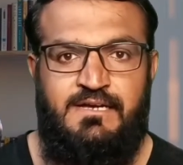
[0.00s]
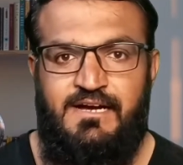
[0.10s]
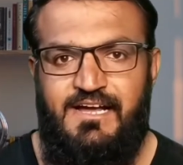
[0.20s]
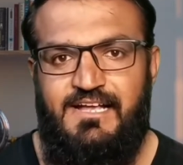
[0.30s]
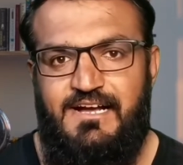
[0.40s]

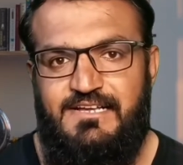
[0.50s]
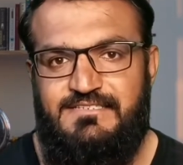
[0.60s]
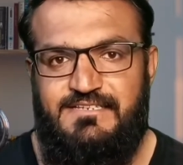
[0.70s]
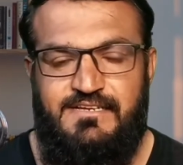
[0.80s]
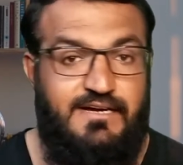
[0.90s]
Hi
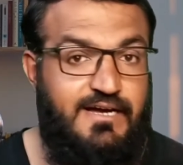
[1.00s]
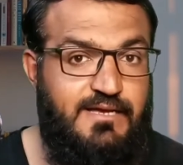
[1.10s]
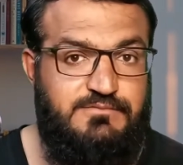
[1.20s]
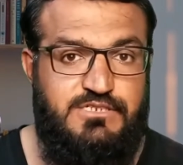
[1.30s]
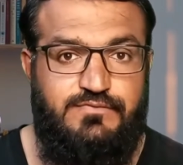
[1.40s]
guys,
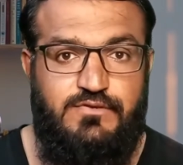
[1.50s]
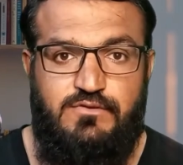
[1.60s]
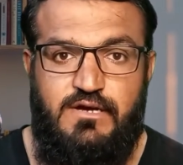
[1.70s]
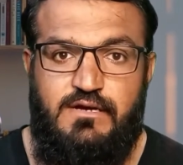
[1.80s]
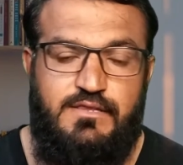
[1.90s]
I'm
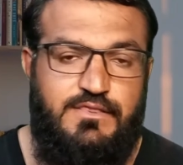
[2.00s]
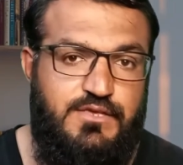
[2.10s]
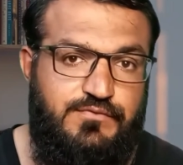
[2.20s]
Shafiullah, the